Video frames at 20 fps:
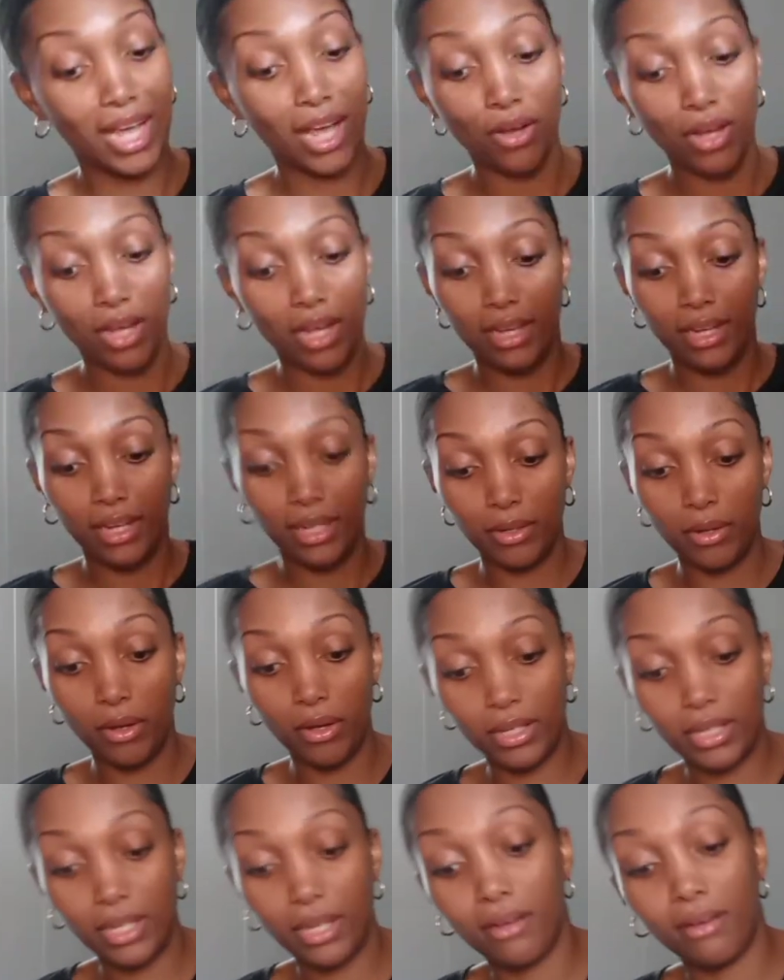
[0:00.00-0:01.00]
Help.
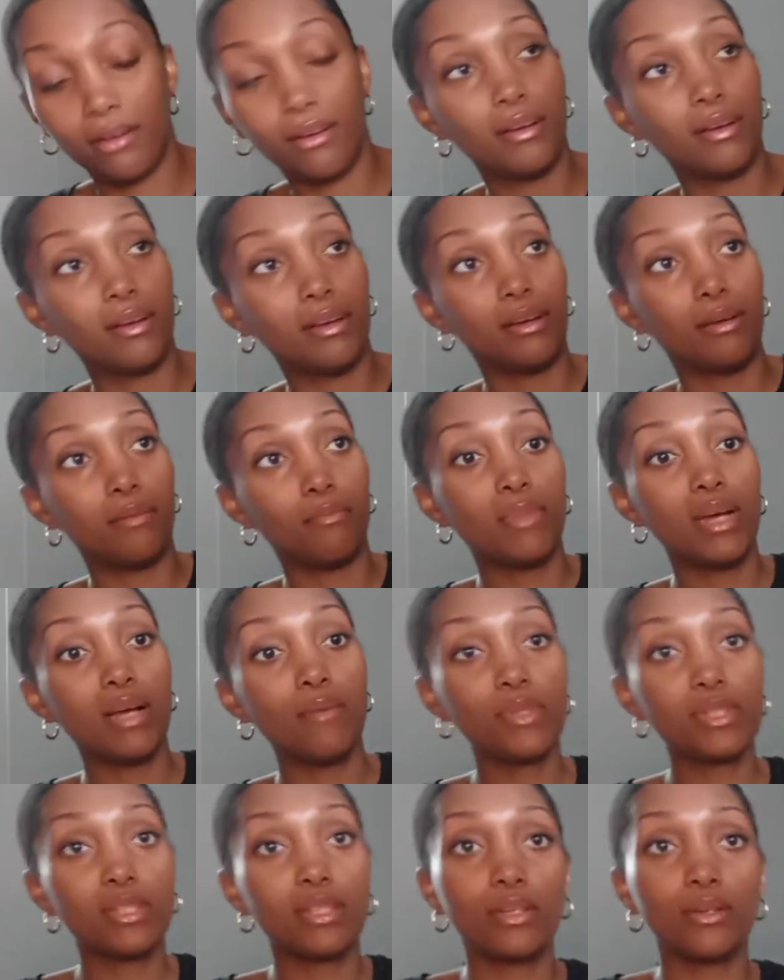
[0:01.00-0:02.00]

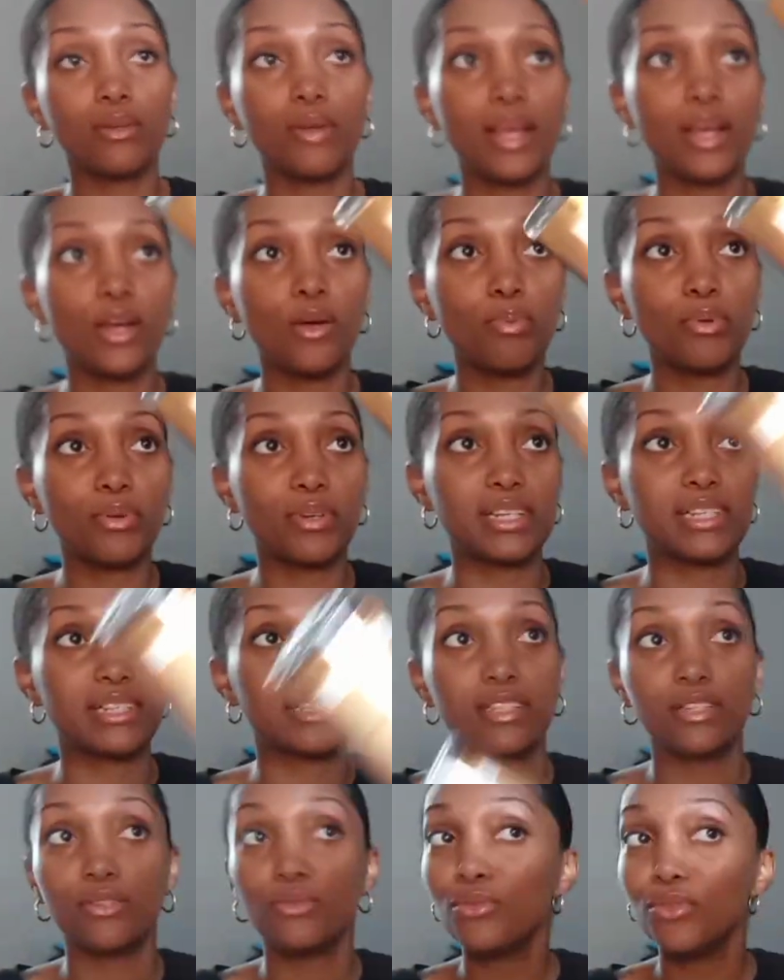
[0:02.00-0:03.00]
Mama's little helper
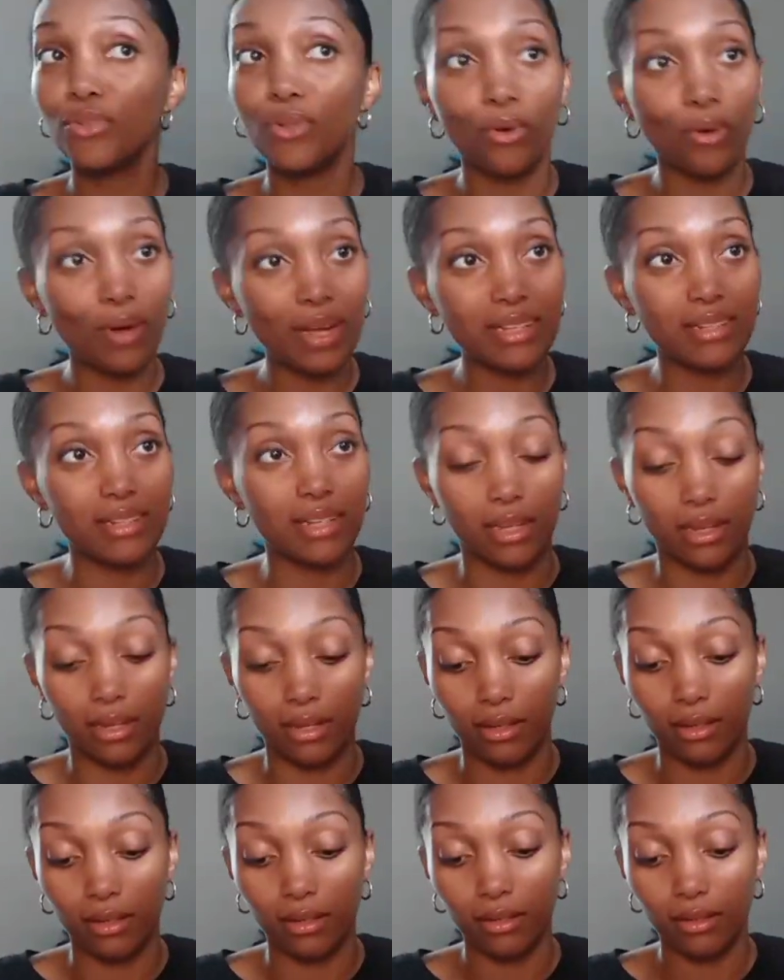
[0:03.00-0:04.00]
is too
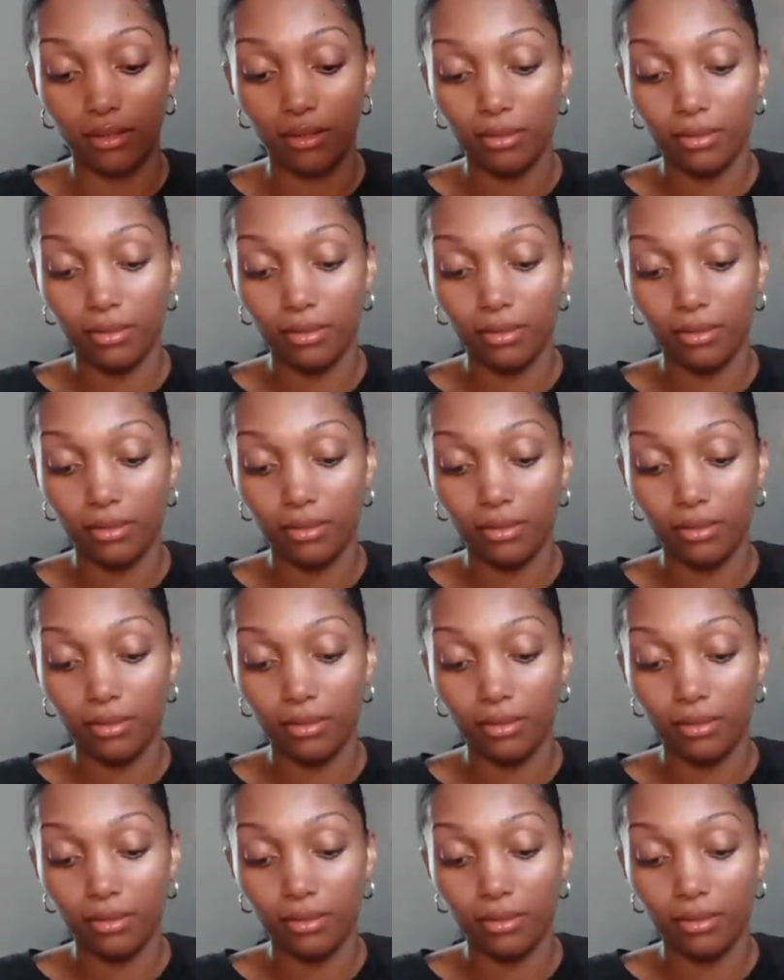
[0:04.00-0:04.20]
noisy.